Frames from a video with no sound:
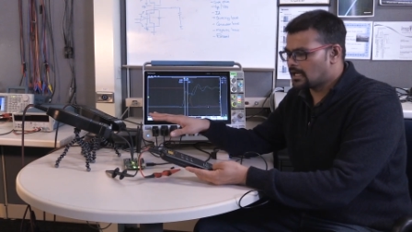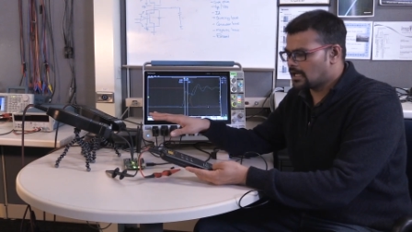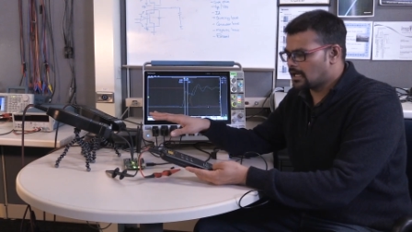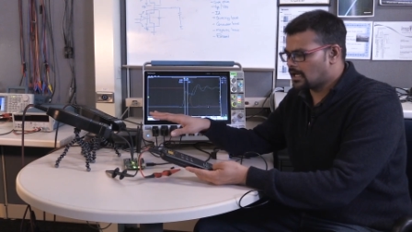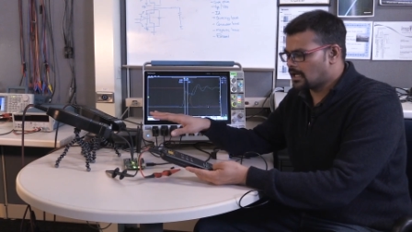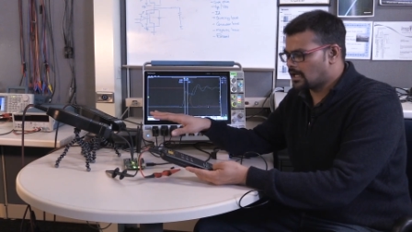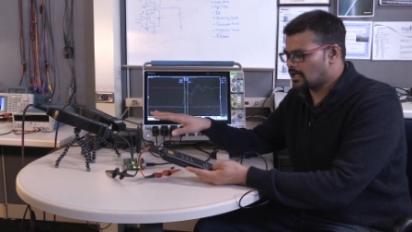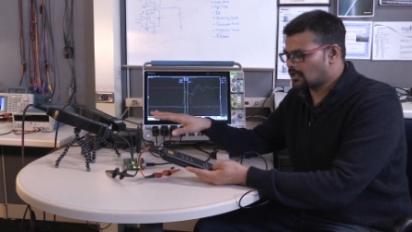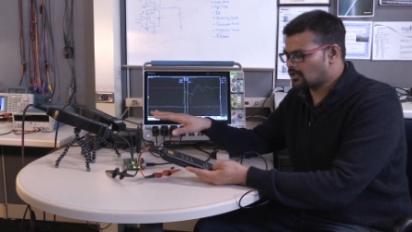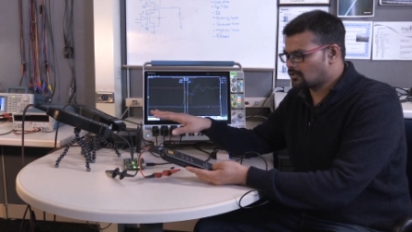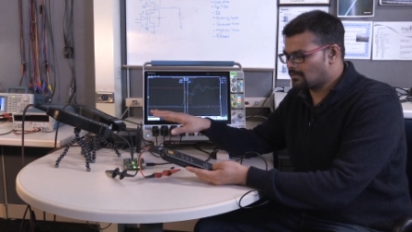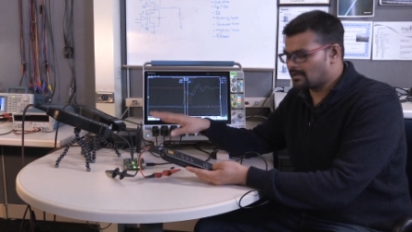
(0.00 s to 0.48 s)

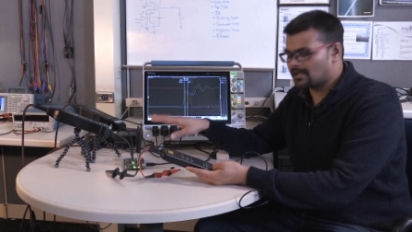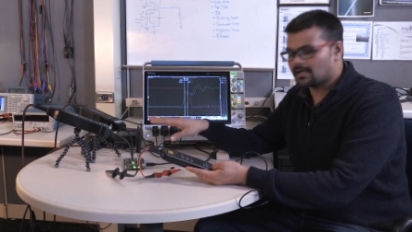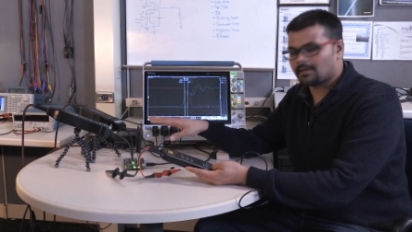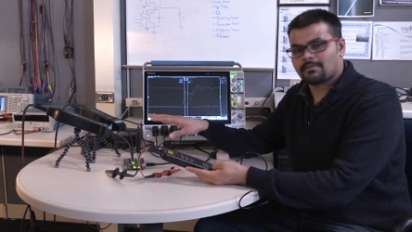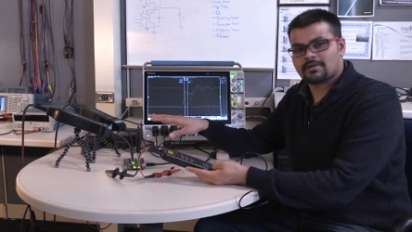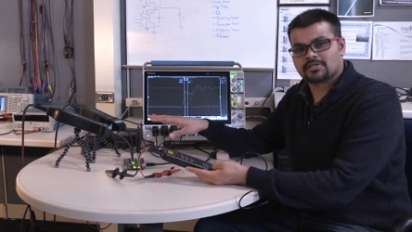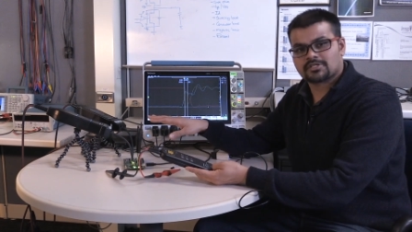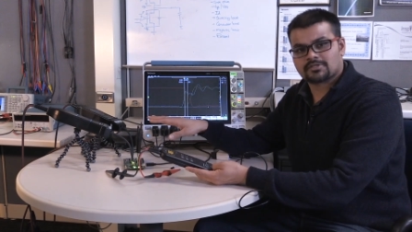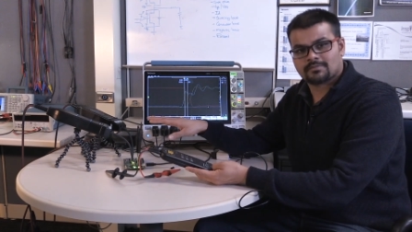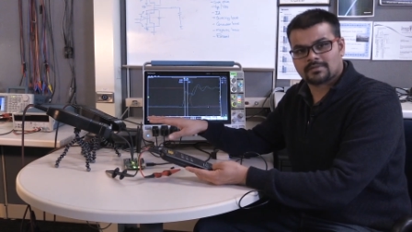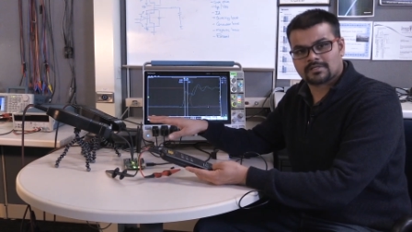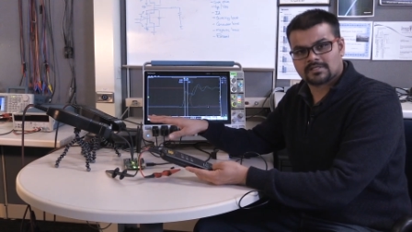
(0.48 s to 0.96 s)
uh, to make a
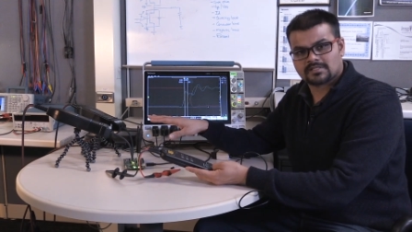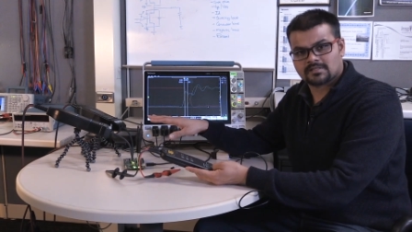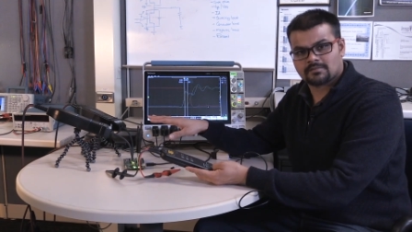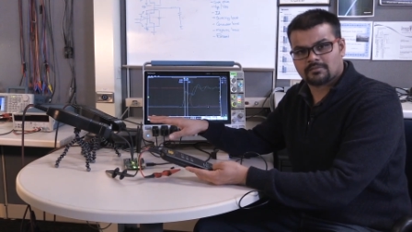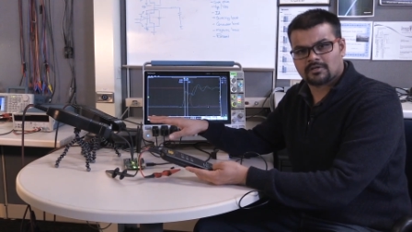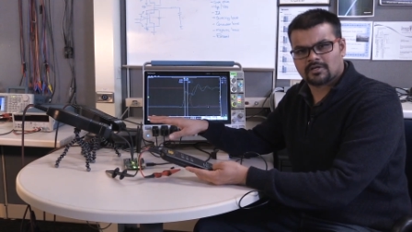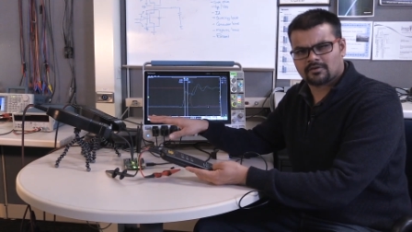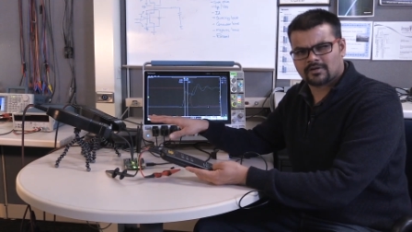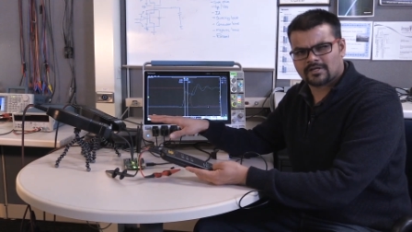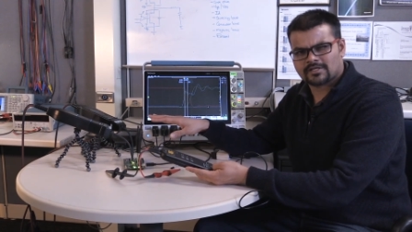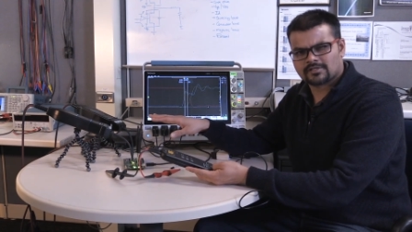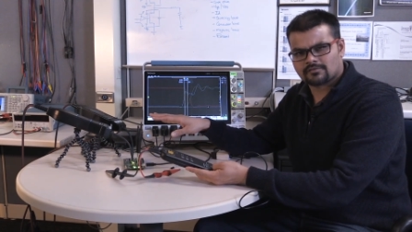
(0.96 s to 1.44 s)
measurement
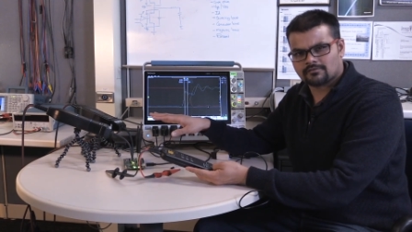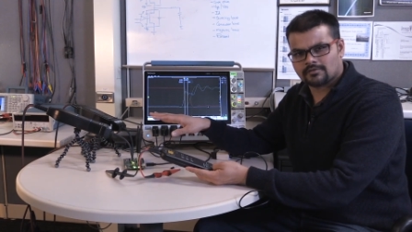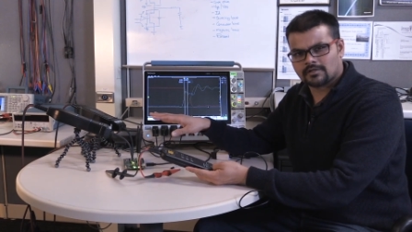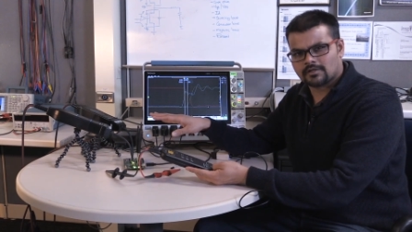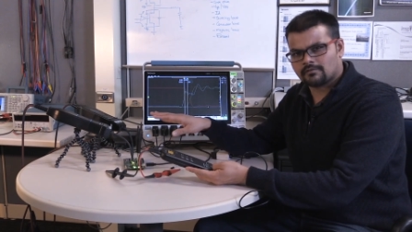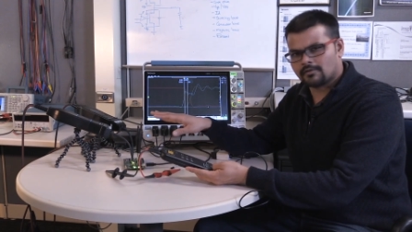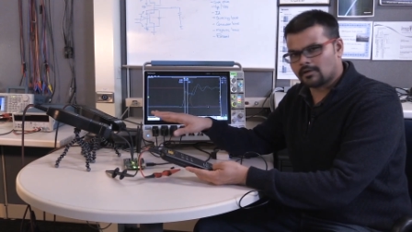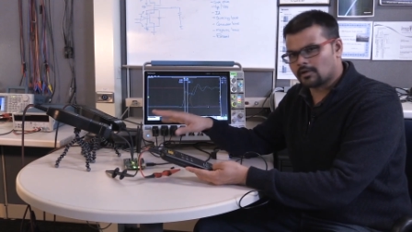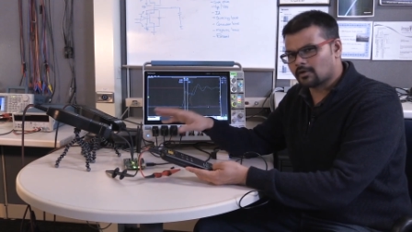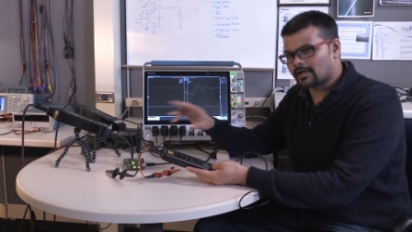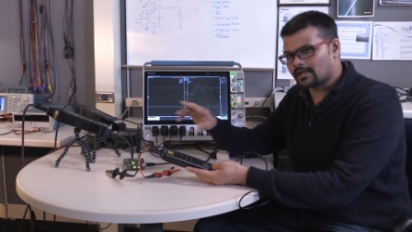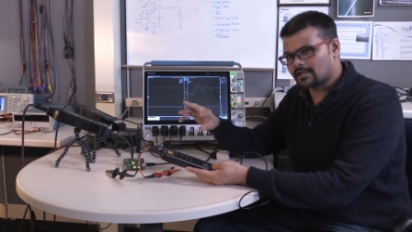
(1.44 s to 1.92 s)
similar, right? So, we
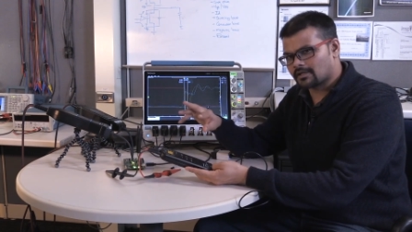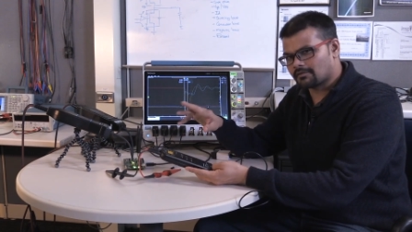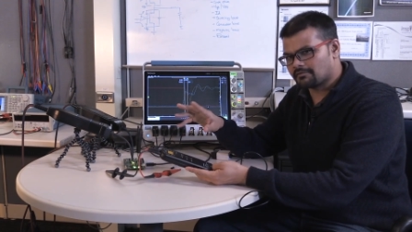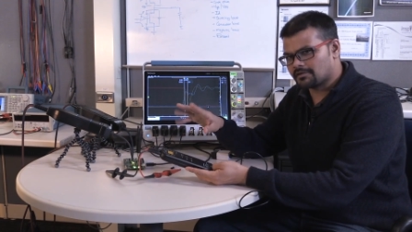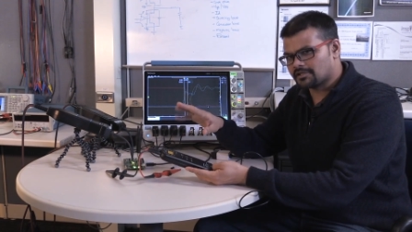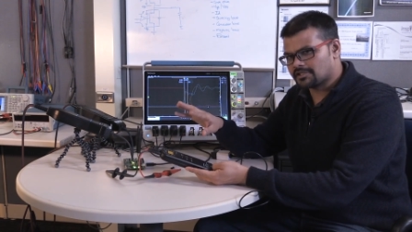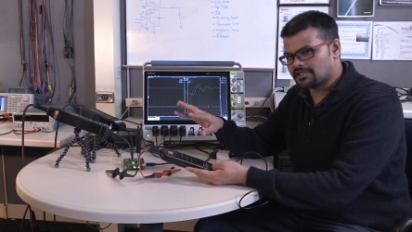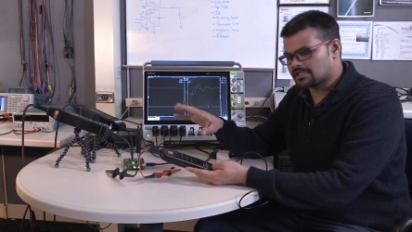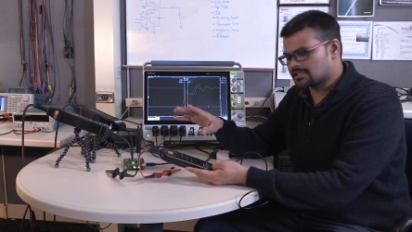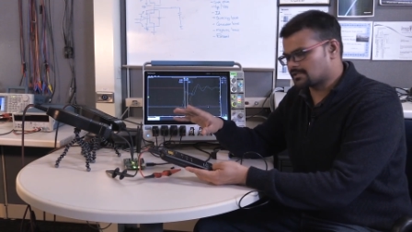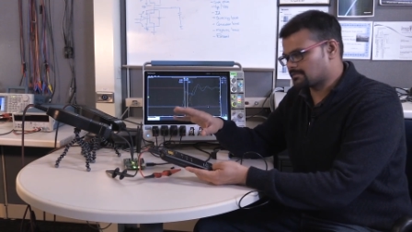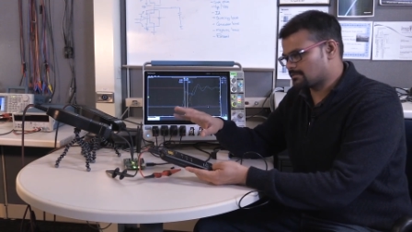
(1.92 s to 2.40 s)
will we'll look at the
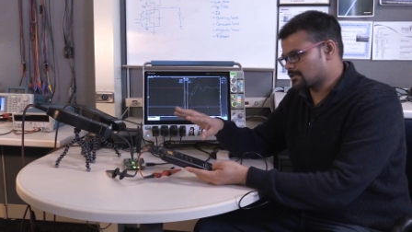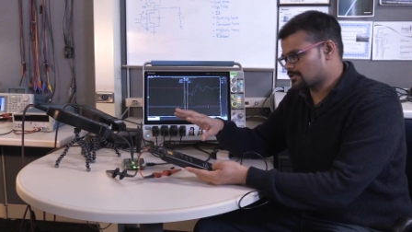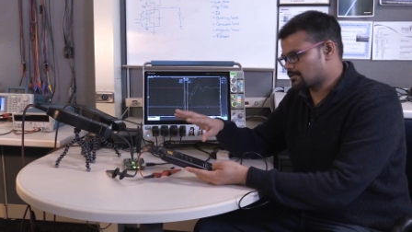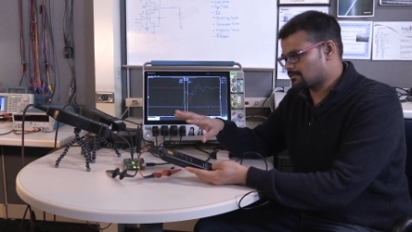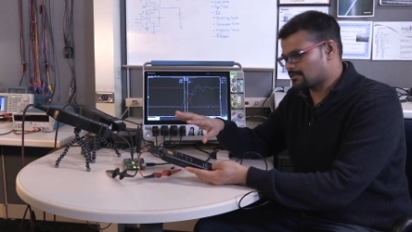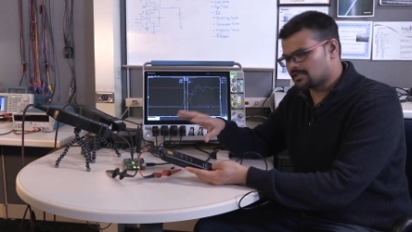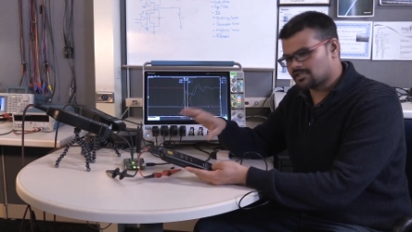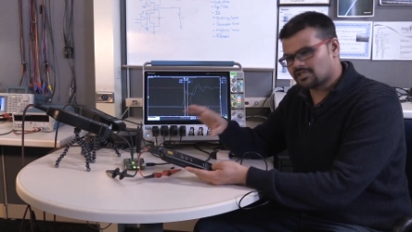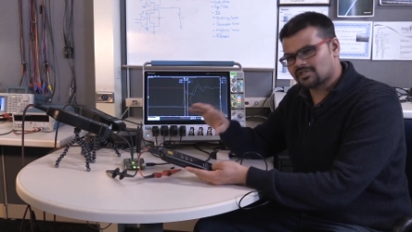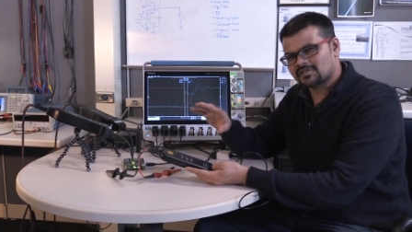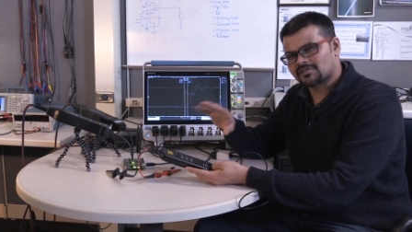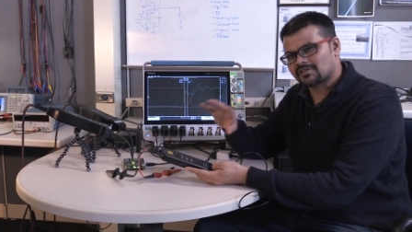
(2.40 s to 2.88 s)
VGS
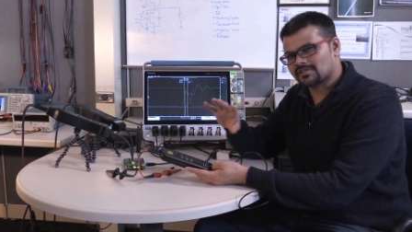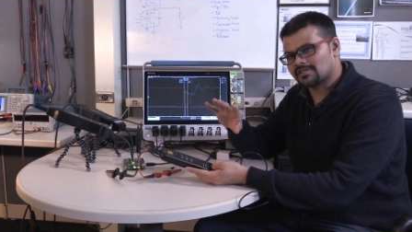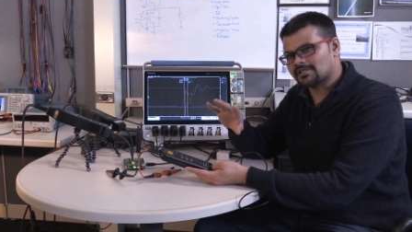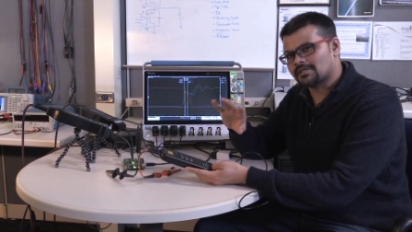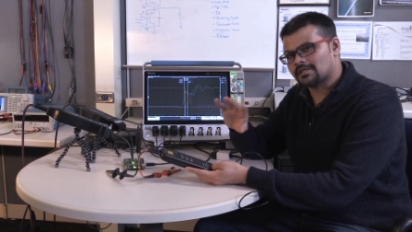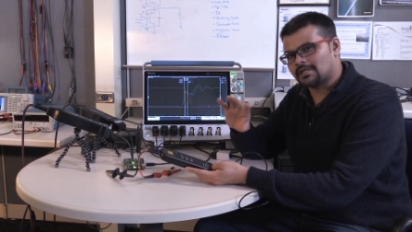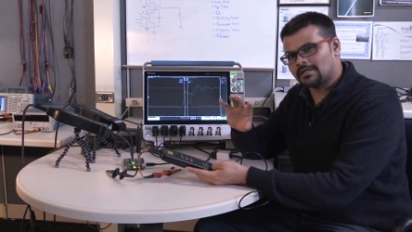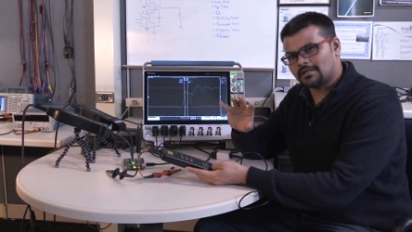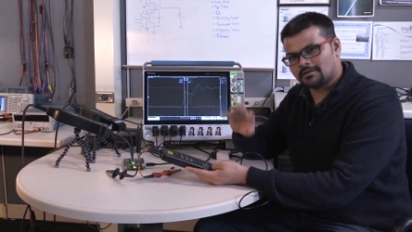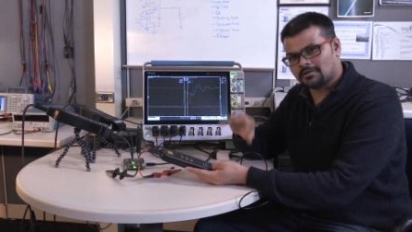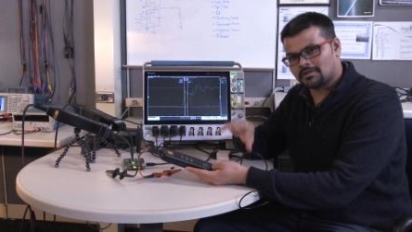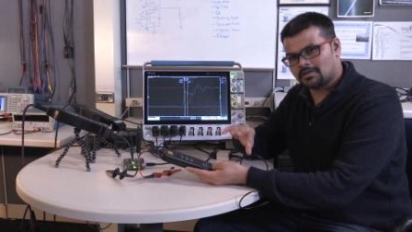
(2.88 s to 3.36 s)
measurement, just
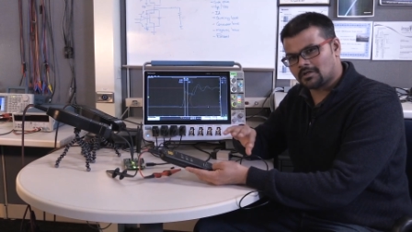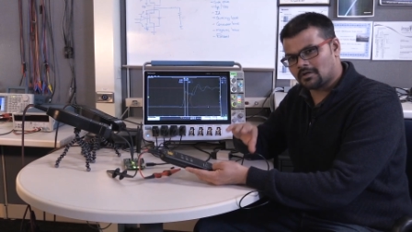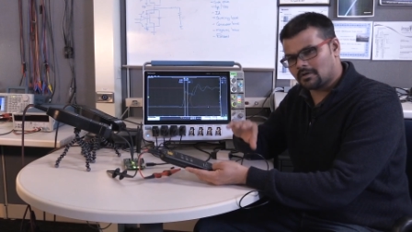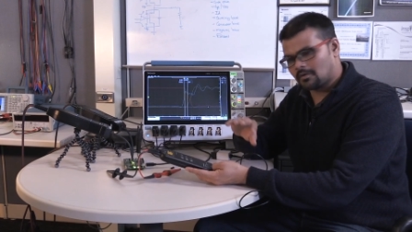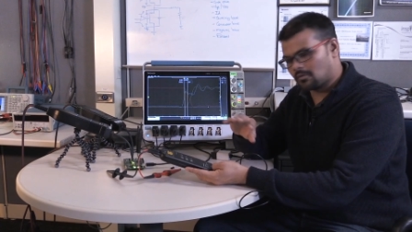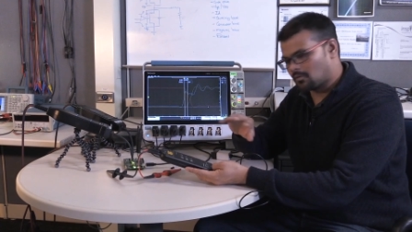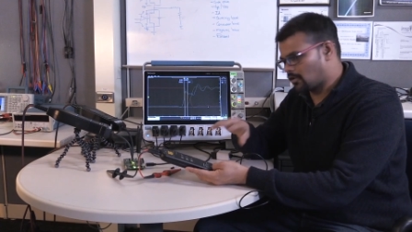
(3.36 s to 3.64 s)
see uh,